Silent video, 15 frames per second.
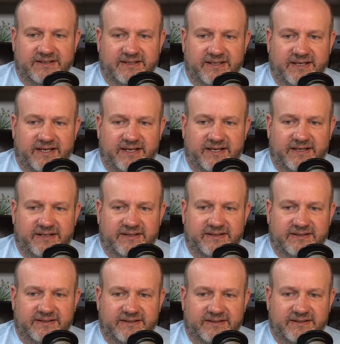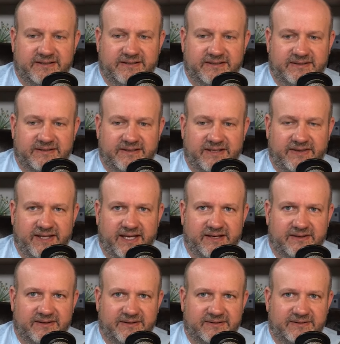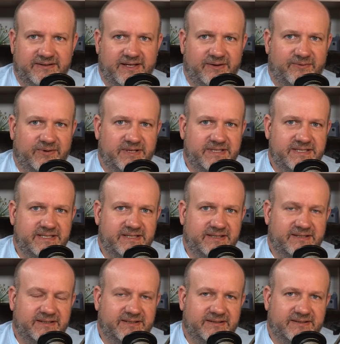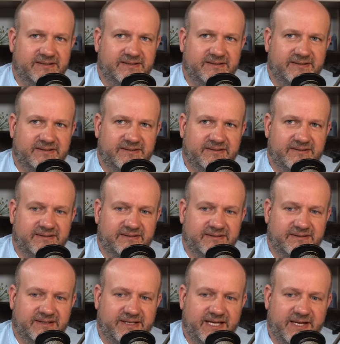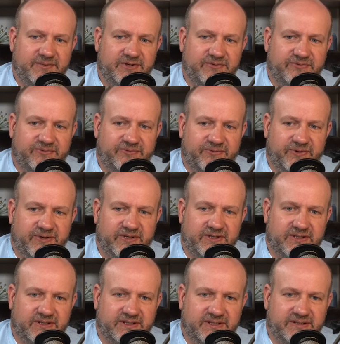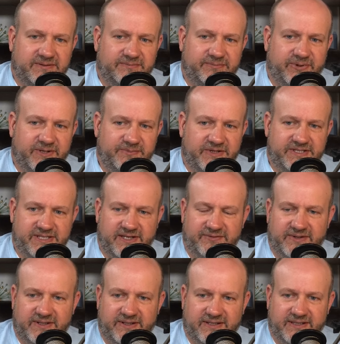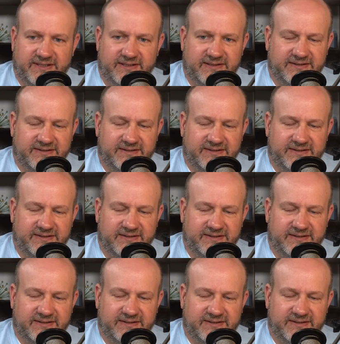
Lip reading: And that runs the gamut for pretty much everything.